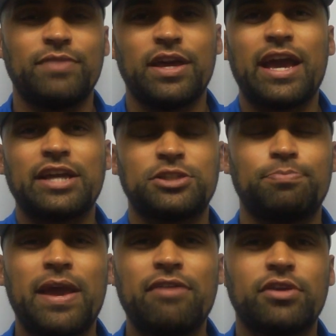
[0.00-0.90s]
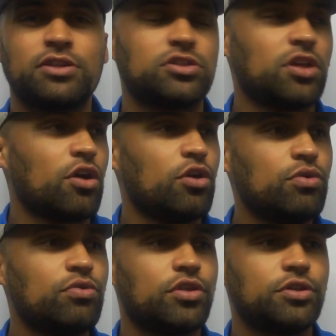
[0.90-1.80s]
The experience that
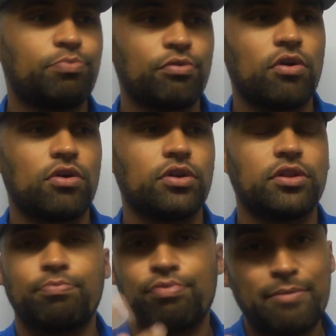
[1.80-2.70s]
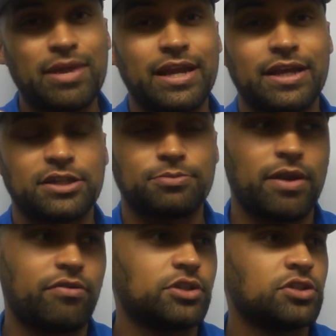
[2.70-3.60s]
Huth has brought, the Premier League
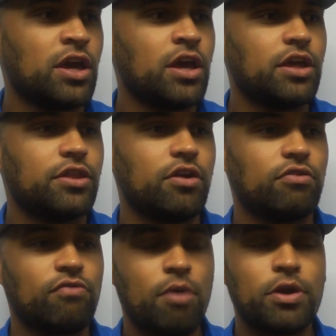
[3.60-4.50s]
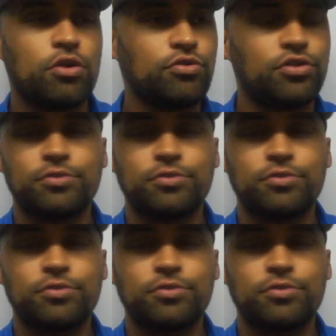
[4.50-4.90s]
experience that Robert Huth has